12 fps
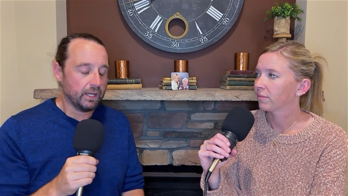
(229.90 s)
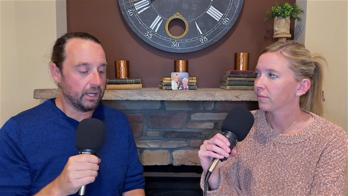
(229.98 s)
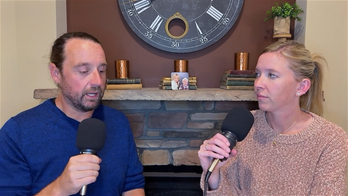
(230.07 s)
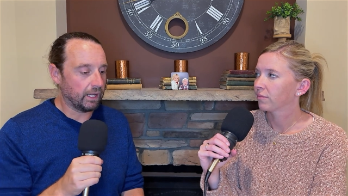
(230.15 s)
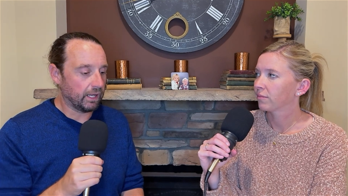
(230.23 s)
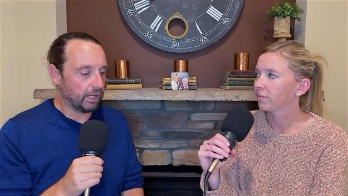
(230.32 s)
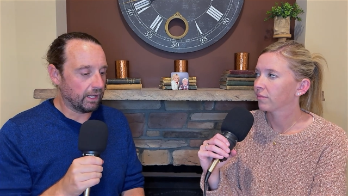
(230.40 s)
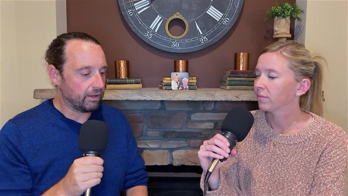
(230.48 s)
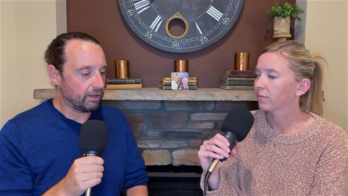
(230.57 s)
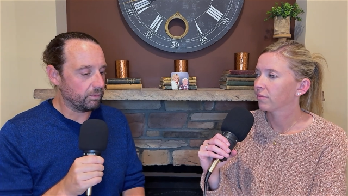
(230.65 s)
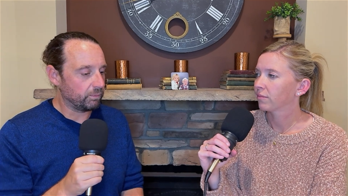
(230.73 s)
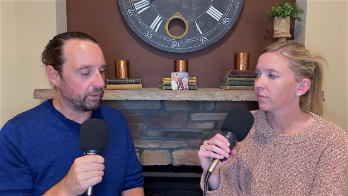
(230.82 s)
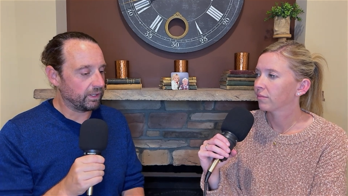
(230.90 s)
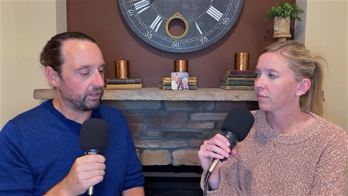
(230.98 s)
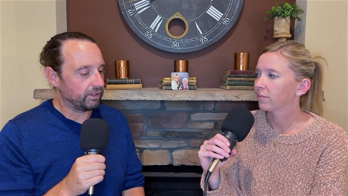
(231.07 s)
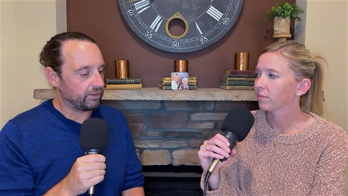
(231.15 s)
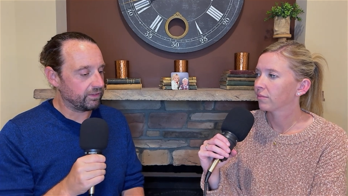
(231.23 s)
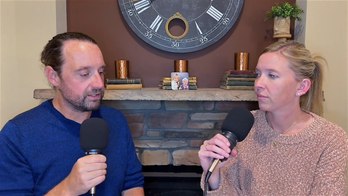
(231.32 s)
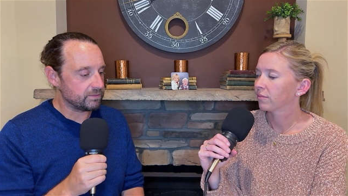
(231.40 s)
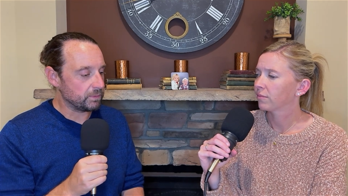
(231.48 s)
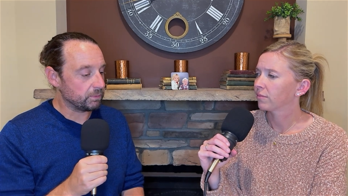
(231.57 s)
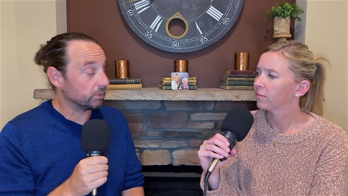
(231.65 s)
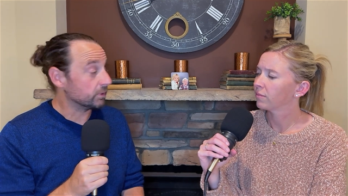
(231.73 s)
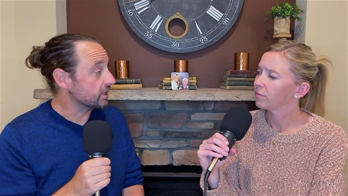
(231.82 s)
Speaker 1: uh, where these
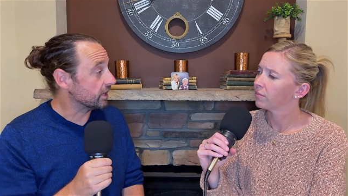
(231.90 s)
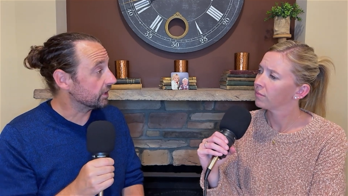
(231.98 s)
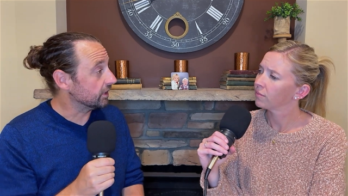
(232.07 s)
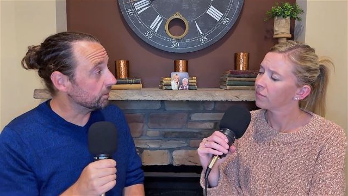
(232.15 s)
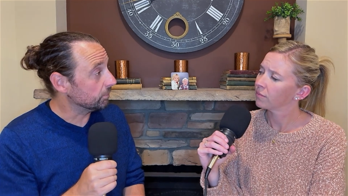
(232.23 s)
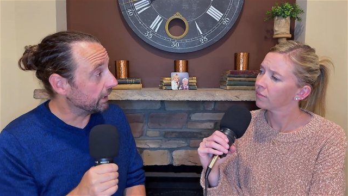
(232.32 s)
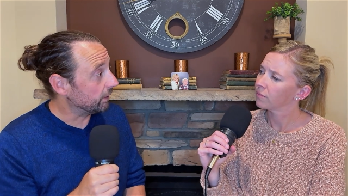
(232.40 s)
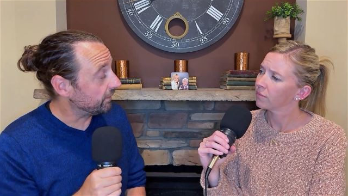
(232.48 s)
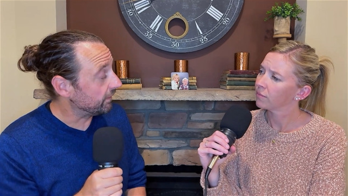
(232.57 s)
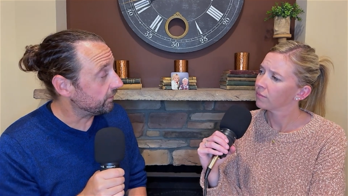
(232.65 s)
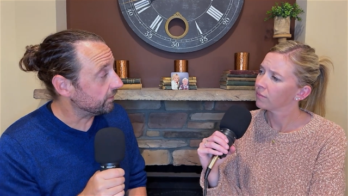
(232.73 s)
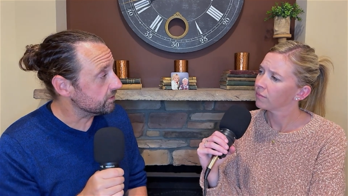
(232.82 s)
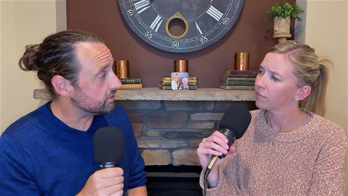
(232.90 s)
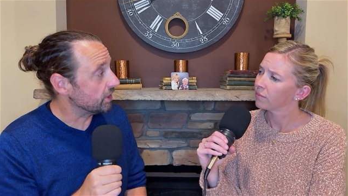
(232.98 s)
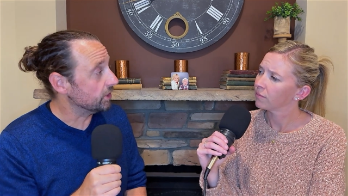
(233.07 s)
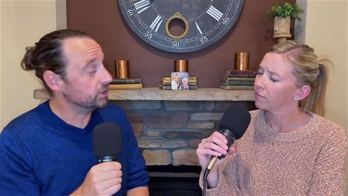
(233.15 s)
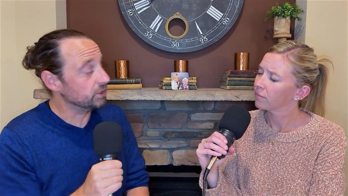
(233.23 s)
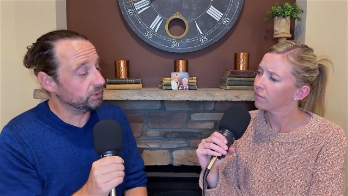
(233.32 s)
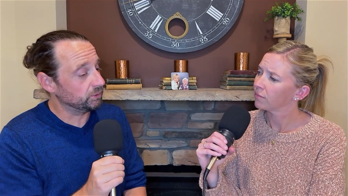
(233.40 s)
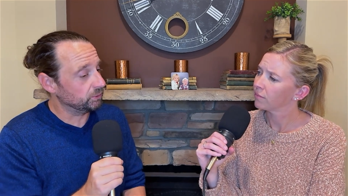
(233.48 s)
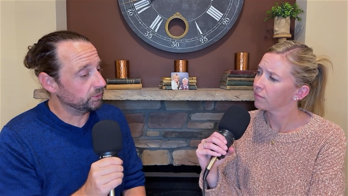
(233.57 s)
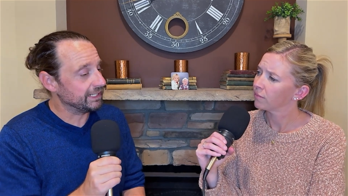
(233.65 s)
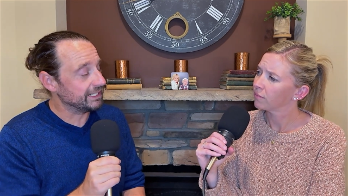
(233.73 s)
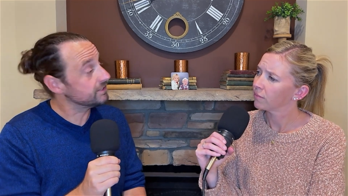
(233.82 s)
people were talking about that there's a new
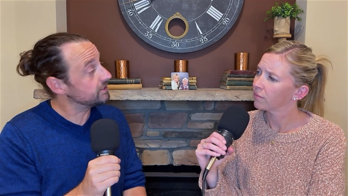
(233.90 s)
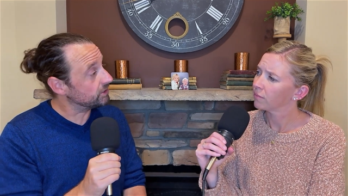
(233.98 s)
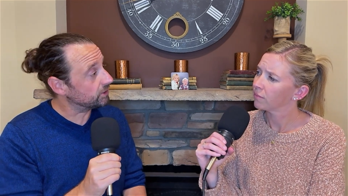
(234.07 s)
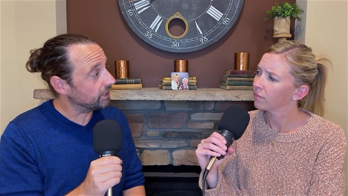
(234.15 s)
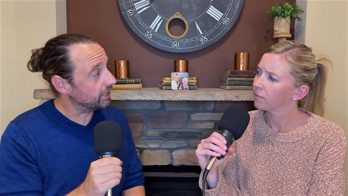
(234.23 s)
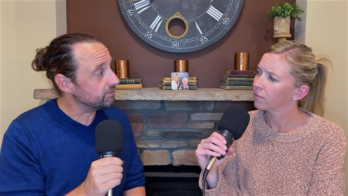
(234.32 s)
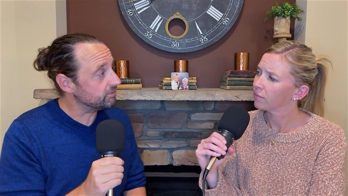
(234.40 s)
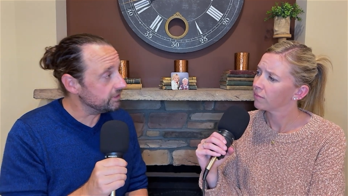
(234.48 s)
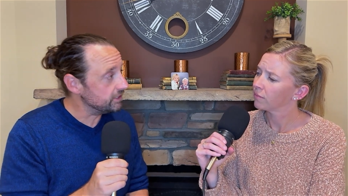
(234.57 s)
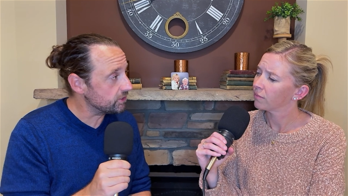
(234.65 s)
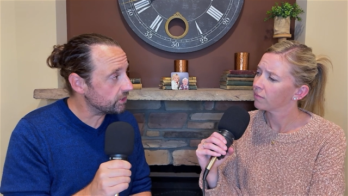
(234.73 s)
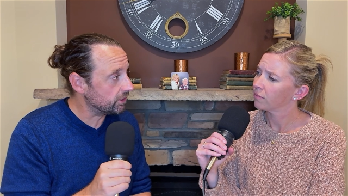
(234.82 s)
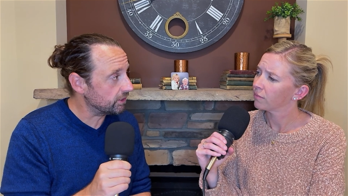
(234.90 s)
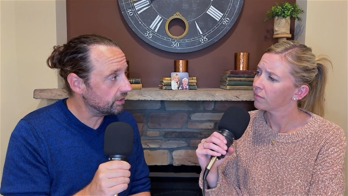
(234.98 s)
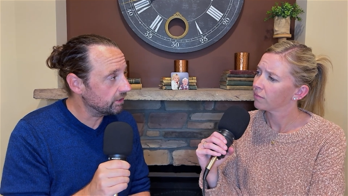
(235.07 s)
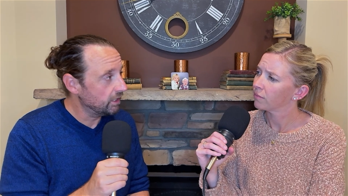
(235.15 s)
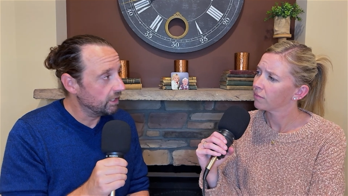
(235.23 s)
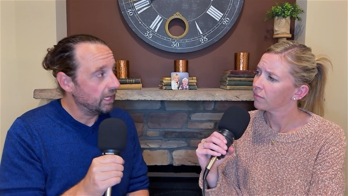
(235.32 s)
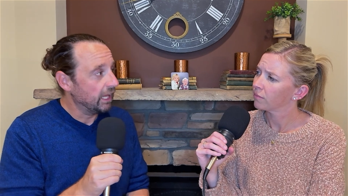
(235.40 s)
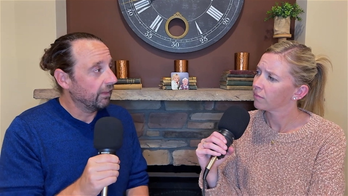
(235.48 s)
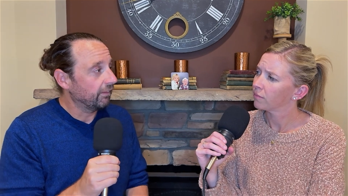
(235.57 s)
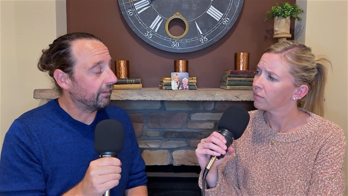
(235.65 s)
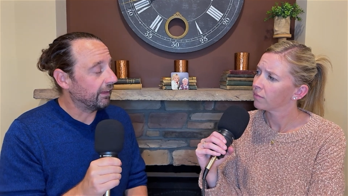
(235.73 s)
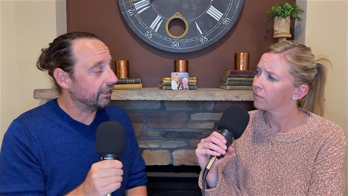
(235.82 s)
Instagram feature
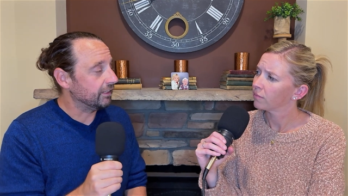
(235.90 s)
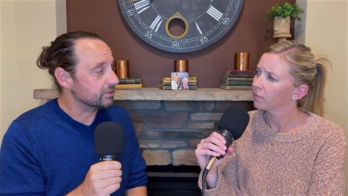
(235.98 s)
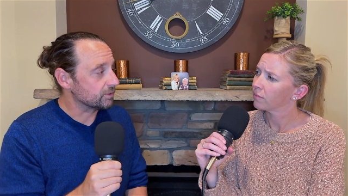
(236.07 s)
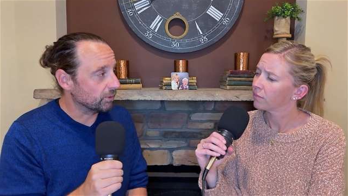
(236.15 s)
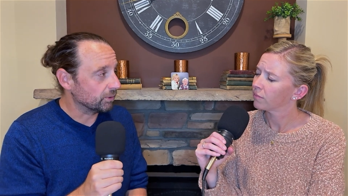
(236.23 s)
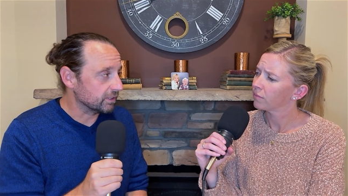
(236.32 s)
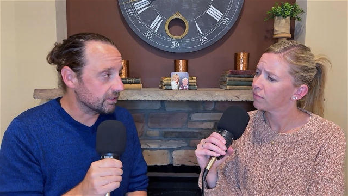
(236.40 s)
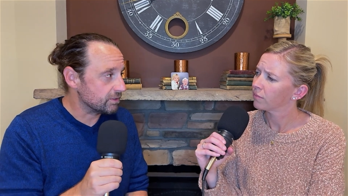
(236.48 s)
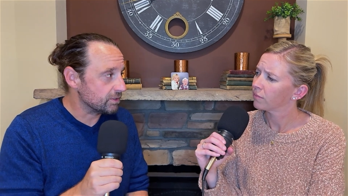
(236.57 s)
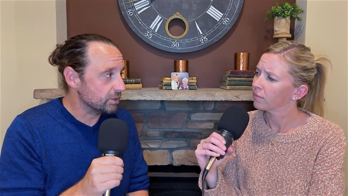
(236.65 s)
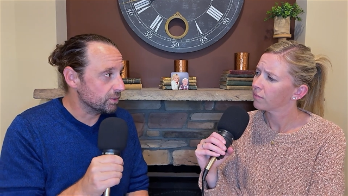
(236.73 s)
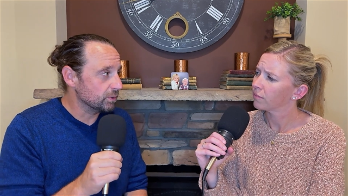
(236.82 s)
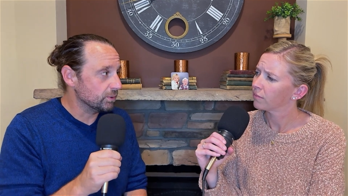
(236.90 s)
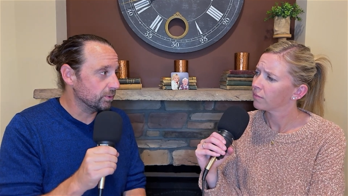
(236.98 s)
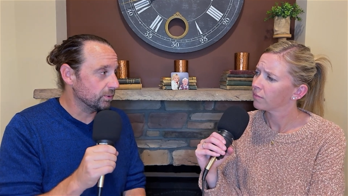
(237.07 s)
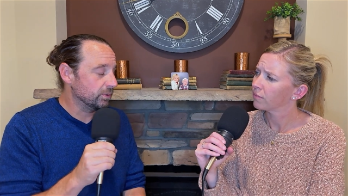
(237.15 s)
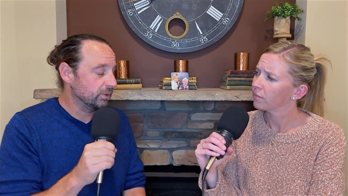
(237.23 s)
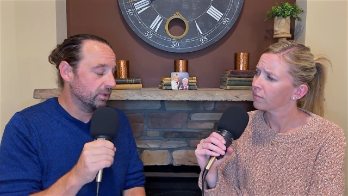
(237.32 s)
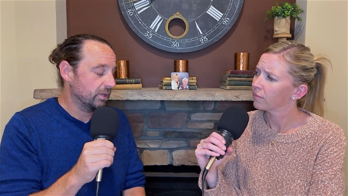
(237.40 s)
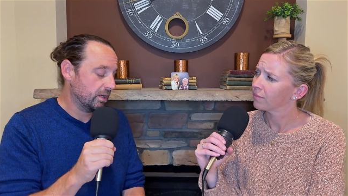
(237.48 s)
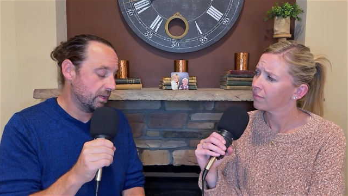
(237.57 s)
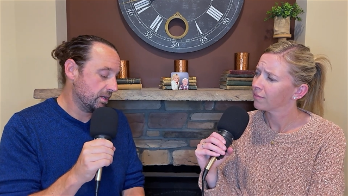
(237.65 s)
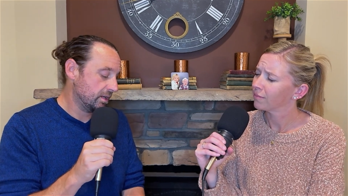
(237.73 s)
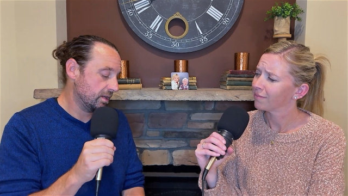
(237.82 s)
that is going to
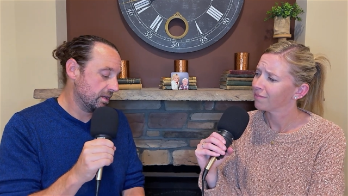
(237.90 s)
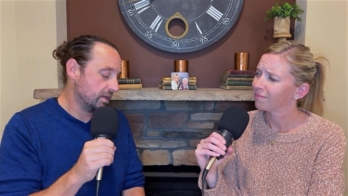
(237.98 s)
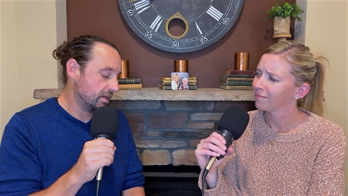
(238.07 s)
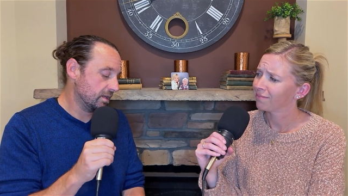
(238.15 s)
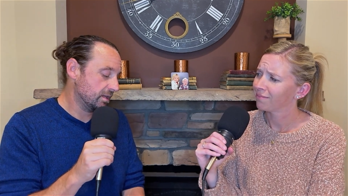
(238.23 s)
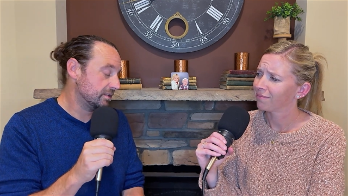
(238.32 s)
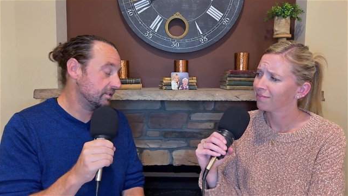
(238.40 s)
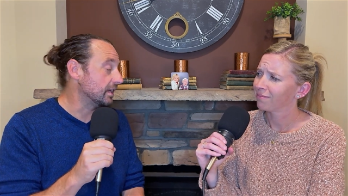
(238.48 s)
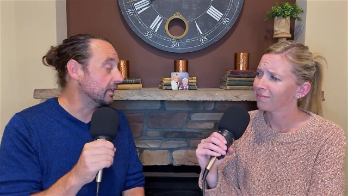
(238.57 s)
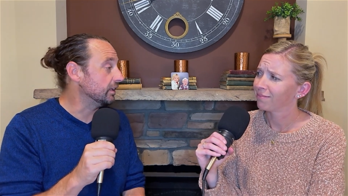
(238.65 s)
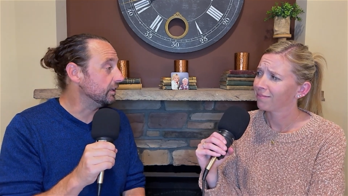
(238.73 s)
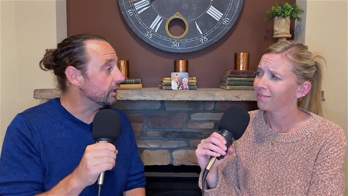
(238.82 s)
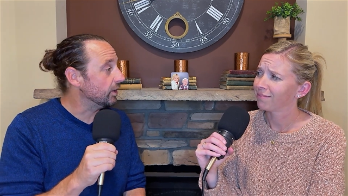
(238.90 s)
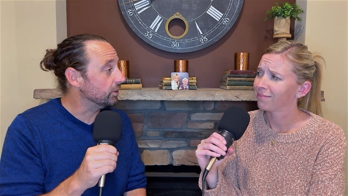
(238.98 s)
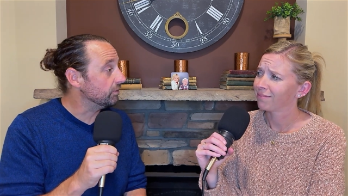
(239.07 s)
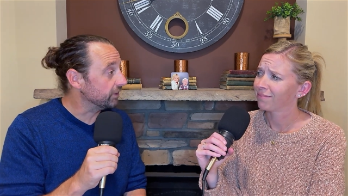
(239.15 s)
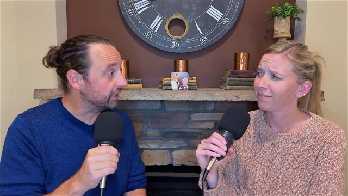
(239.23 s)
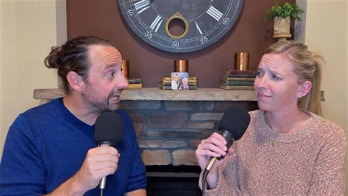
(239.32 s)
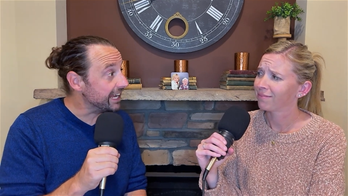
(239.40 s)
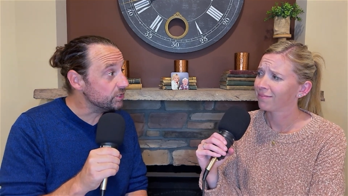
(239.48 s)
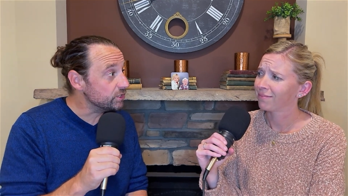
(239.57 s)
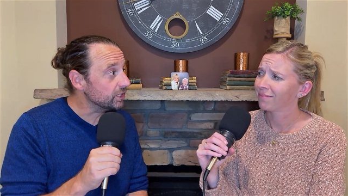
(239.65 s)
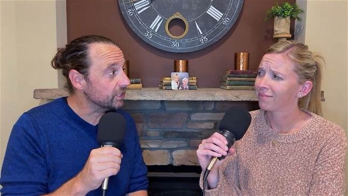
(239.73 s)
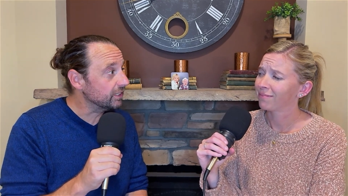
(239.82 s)
send a
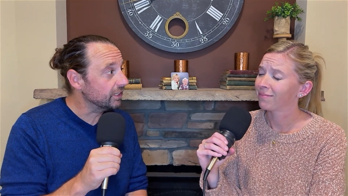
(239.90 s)
notification